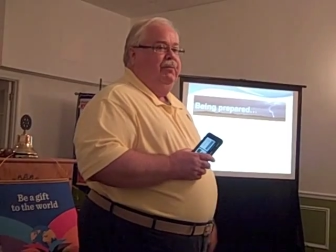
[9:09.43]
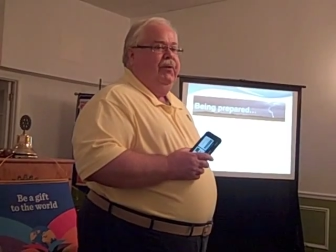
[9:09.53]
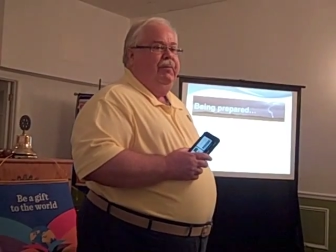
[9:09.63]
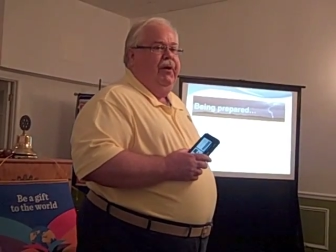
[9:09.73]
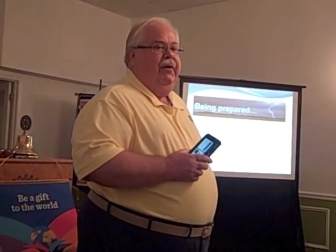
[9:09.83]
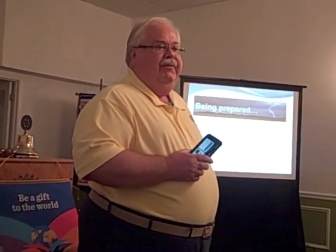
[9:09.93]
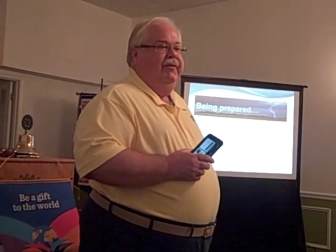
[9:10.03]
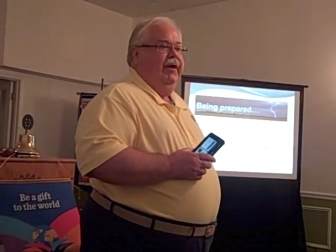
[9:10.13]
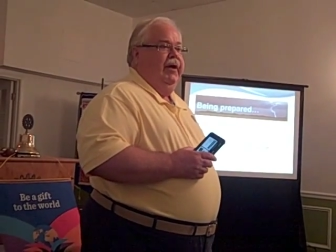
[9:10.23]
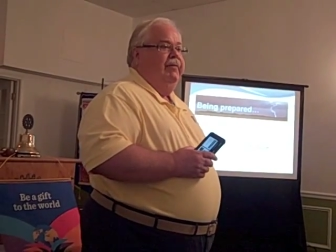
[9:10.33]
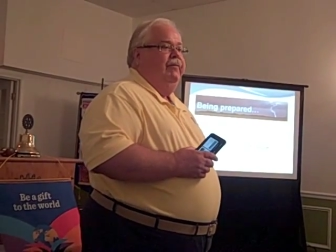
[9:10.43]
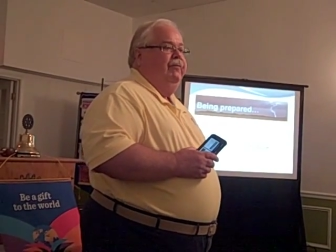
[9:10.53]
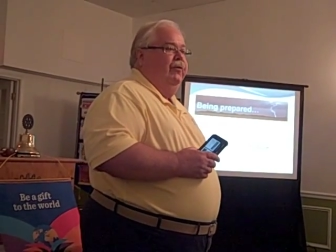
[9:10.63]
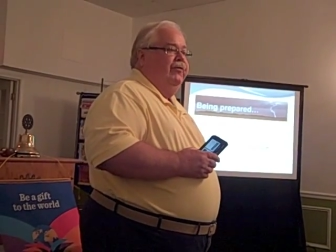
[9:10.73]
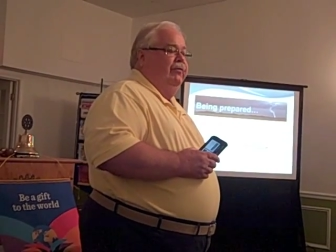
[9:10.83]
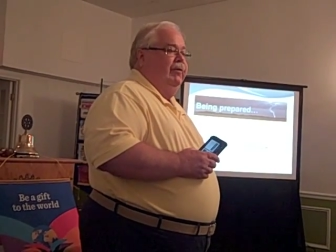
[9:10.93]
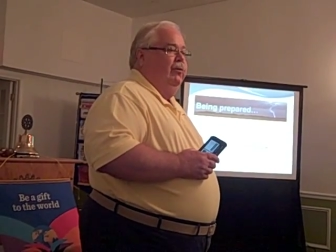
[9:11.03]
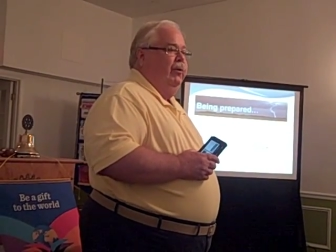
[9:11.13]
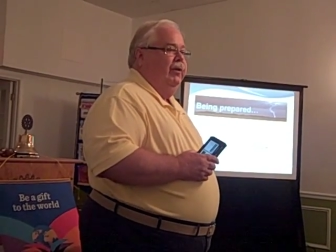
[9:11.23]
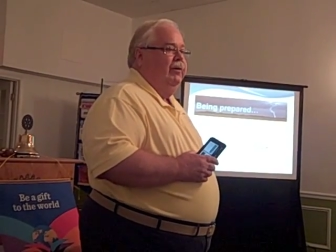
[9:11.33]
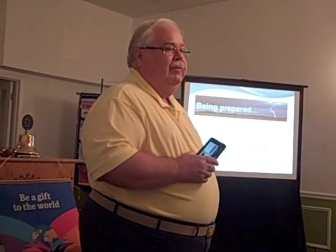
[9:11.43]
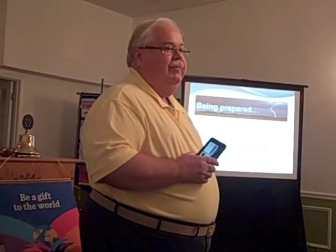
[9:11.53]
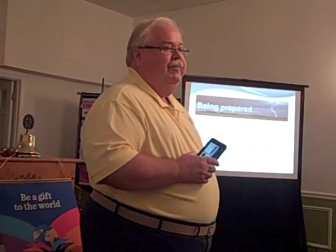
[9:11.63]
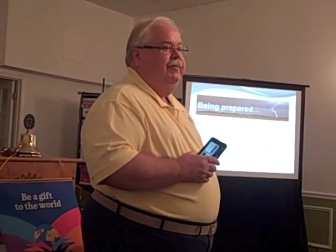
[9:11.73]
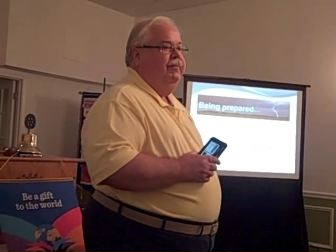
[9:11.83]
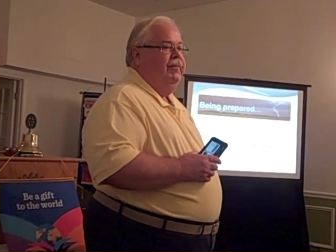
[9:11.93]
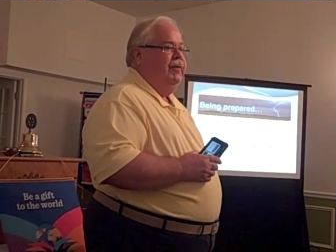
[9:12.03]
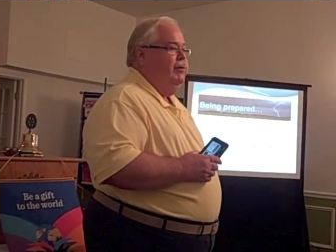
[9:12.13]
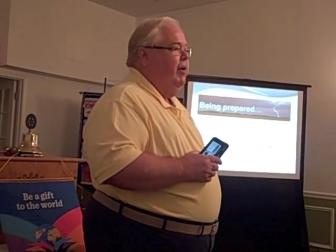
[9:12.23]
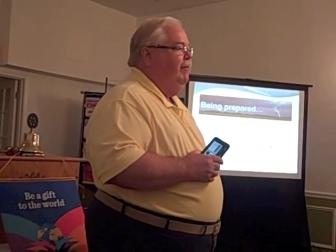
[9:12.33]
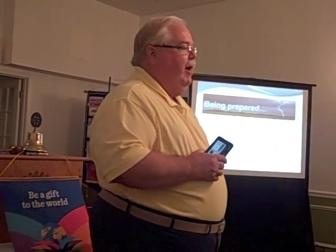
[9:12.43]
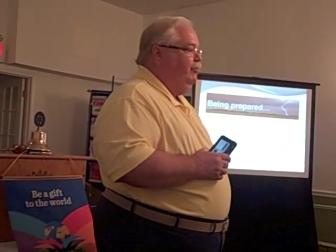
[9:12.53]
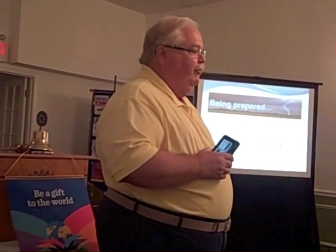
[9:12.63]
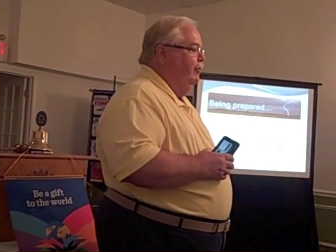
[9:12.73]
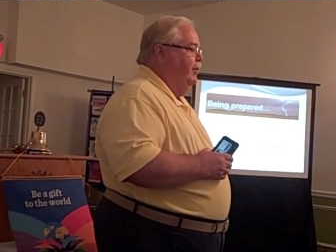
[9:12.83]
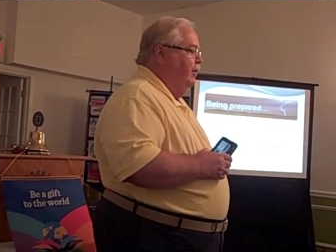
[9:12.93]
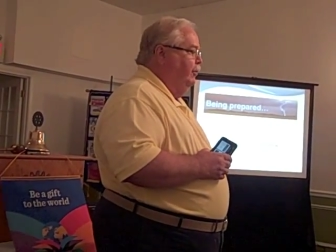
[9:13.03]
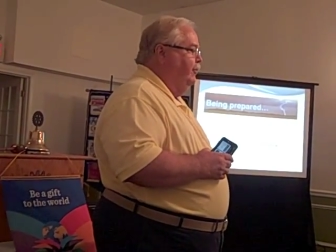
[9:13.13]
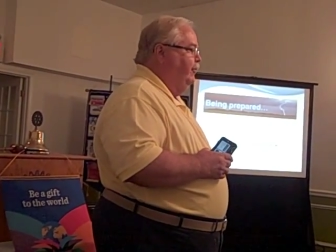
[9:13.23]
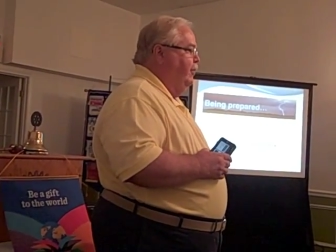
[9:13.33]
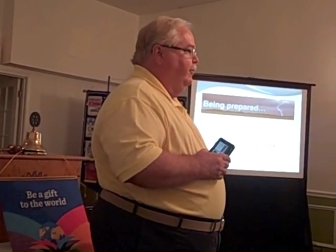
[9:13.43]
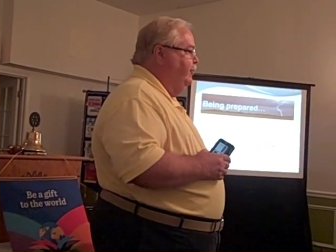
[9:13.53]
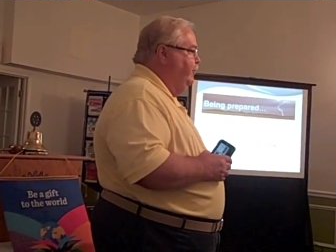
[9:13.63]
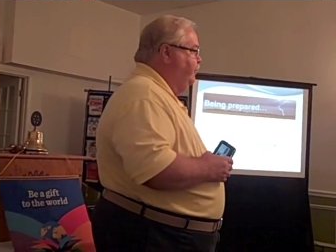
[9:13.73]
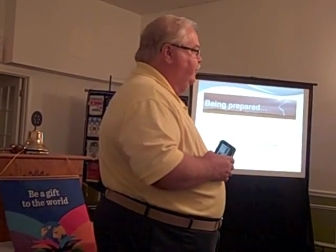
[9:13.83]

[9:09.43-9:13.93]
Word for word: being prepared today mm-hmm. for severe weather. You have absolutely no excuse.